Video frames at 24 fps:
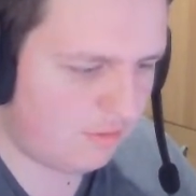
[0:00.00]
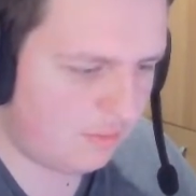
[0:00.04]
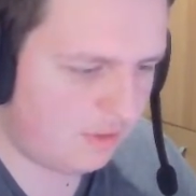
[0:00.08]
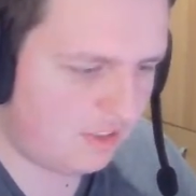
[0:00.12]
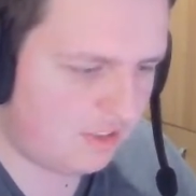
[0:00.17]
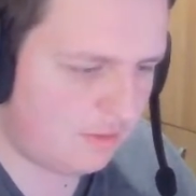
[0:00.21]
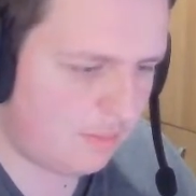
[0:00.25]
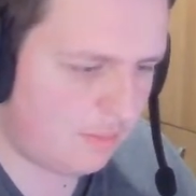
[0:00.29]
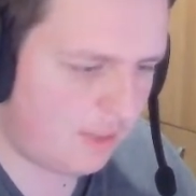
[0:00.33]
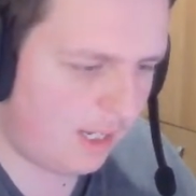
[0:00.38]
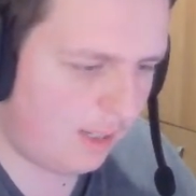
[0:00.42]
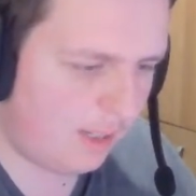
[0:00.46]

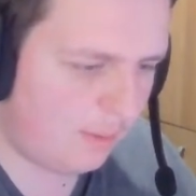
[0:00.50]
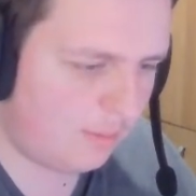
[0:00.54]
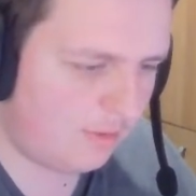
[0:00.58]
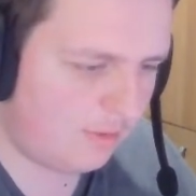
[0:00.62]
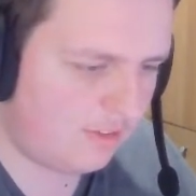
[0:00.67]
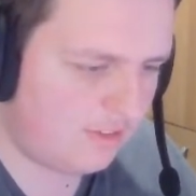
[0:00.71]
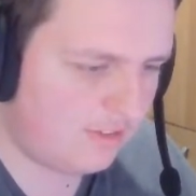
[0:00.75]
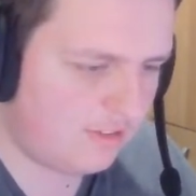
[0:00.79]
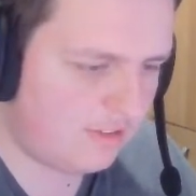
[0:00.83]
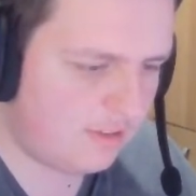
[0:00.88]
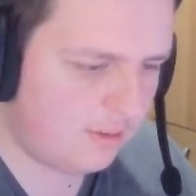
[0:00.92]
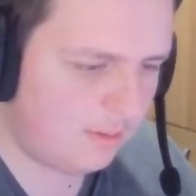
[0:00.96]
be able
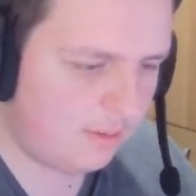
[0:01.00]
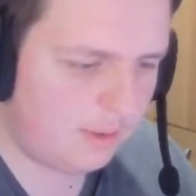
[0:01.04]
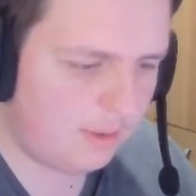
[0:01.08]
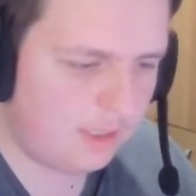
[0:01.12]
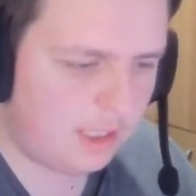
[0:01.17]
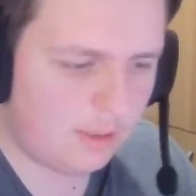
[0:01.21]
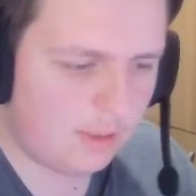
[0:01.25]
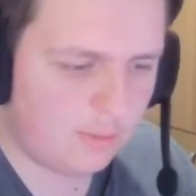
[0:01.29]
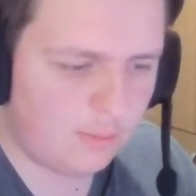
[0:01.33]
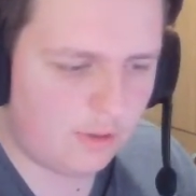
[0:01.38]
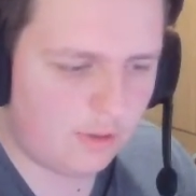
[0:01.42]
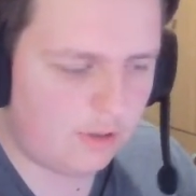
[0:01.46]
to
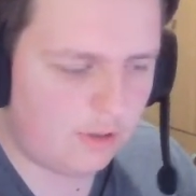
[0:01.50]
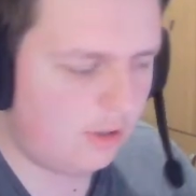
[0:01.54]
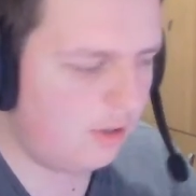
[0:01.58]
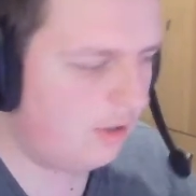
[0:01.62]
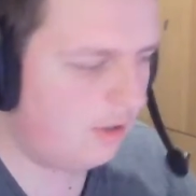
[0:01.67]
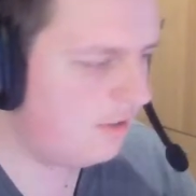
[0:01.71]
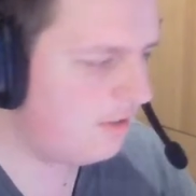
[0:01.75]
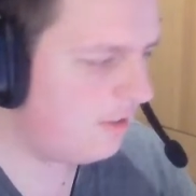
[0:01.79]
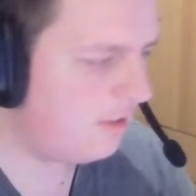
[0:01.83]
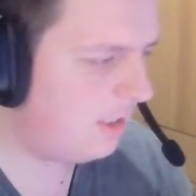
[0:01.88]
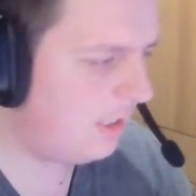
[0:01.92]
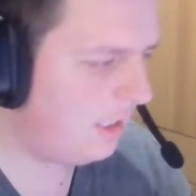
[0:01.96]
see what
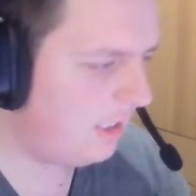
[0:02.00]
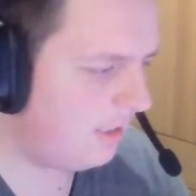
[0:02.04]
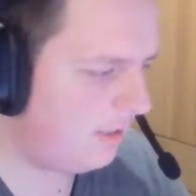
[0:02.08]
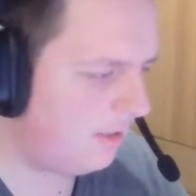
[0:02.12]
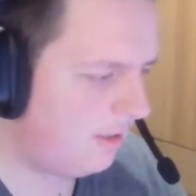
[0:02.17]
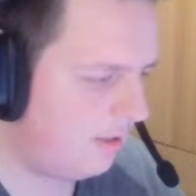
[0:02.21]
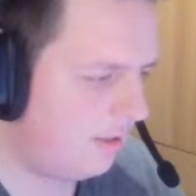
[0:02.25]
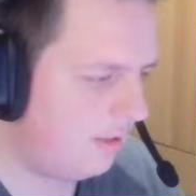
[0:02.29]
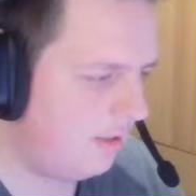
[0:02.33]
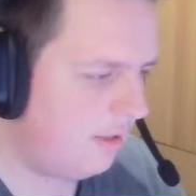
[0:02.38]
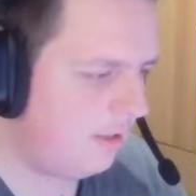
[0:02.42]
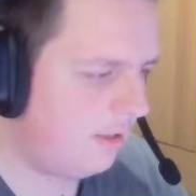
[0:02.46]
colours I need.
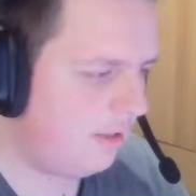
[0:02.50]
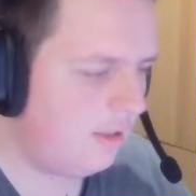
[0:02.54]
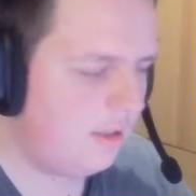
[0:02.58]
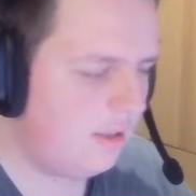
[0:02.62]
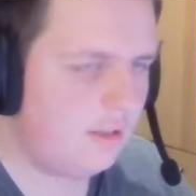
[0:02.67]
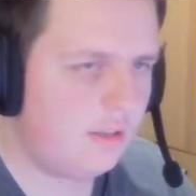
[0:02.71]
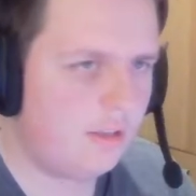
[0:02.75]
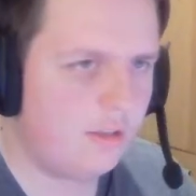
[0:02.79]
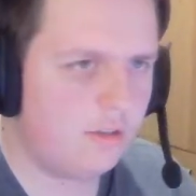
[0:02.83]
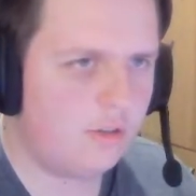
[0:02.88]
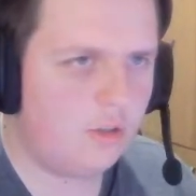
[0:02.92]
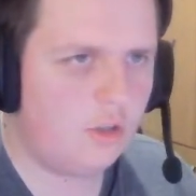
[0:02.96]

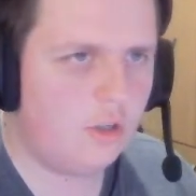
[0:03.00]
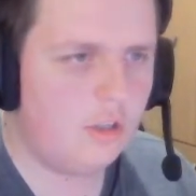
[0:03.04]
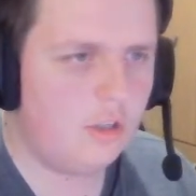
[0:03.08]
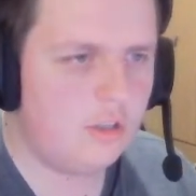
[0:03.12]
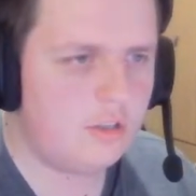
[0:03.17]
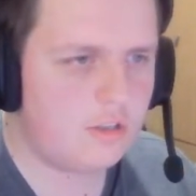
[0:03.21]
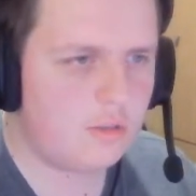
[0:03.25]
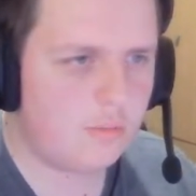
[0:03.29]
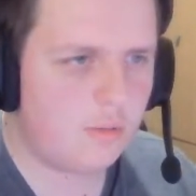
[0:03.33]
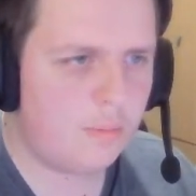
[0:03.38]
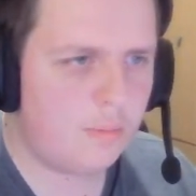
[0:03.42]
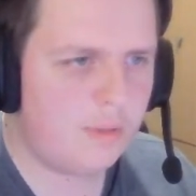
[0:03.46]
The
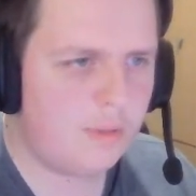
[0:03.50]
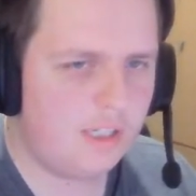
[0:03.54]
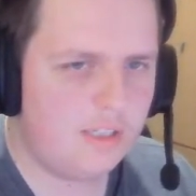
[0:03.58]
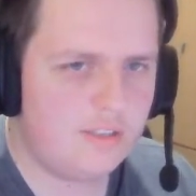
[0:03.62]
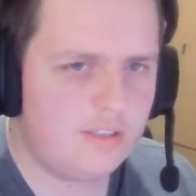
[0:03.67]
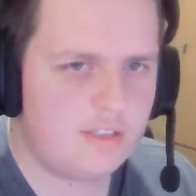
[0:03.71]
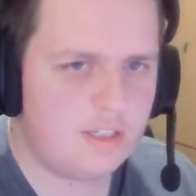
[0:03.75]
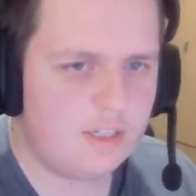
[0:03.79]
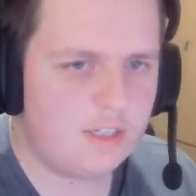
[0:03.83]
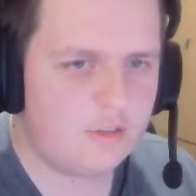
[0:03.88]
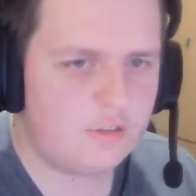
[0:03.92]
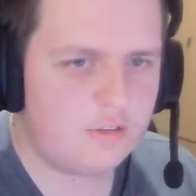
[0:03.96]
colours on my
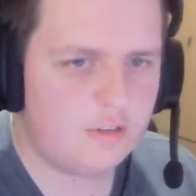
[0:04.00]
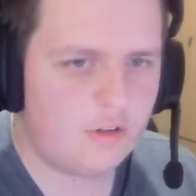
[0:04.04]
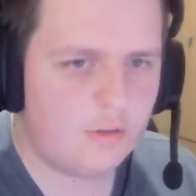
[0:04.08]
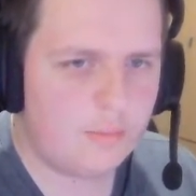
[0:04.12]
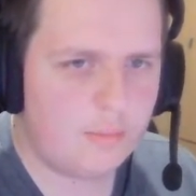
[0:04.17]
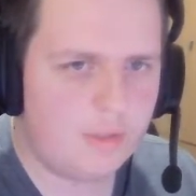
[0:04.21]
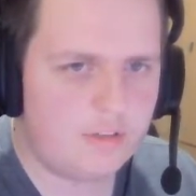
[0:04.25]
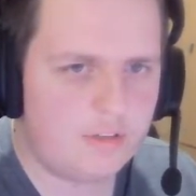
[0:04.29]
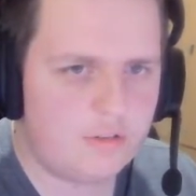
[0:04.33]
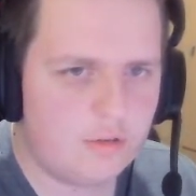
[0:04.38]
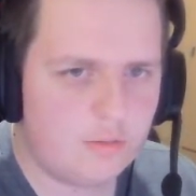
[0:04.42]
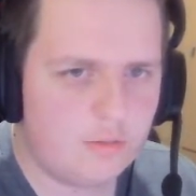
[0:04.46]
PC are so
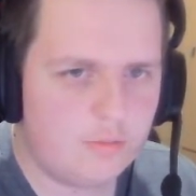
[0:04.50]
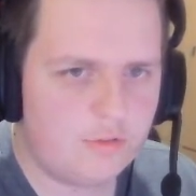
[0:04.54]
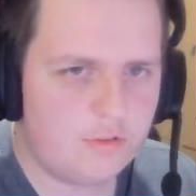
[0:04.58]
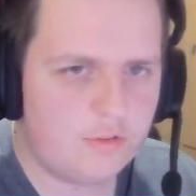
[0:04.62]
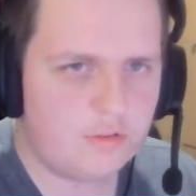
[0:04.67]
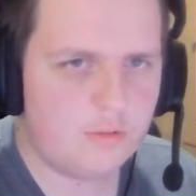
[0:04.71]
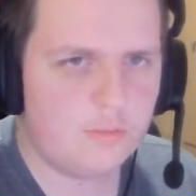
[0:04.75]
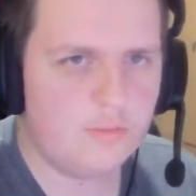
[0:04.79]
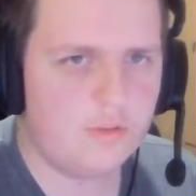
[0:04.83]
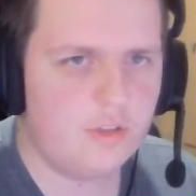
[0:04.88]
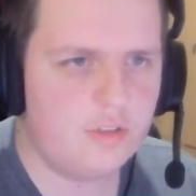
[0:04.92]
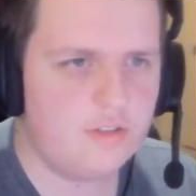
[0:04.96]
messed up for
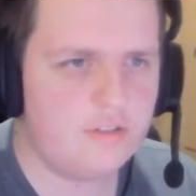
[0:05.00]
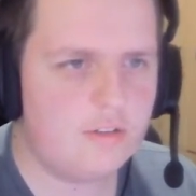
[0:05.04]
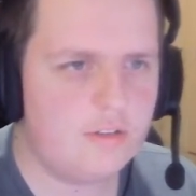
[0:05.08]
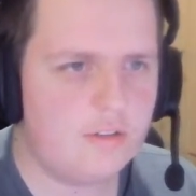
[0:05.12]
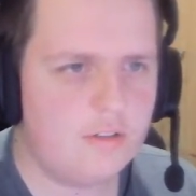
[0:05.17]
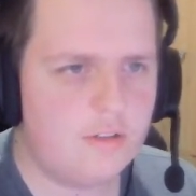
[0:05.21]
some reason.